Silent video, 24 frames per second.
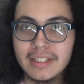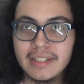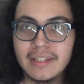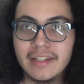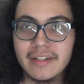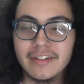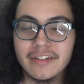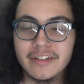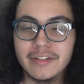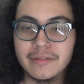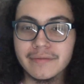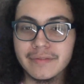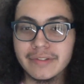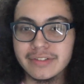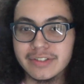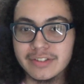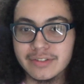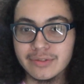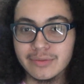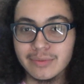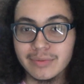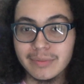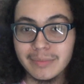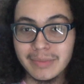yet another
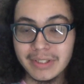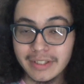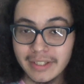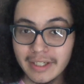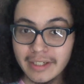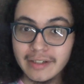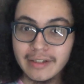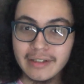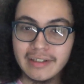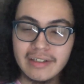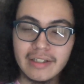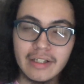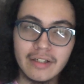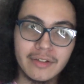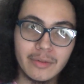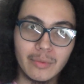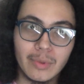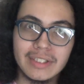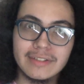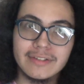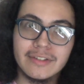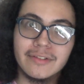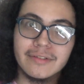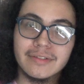Versus with me and Aaron,
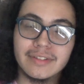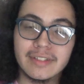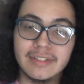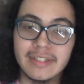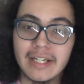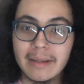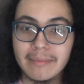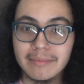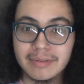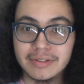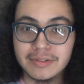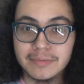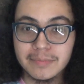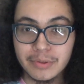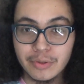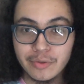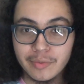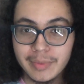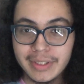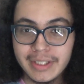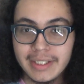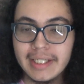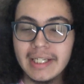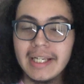otherwise known as Kadabra
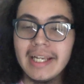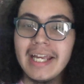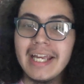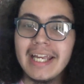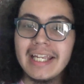Spoon Me.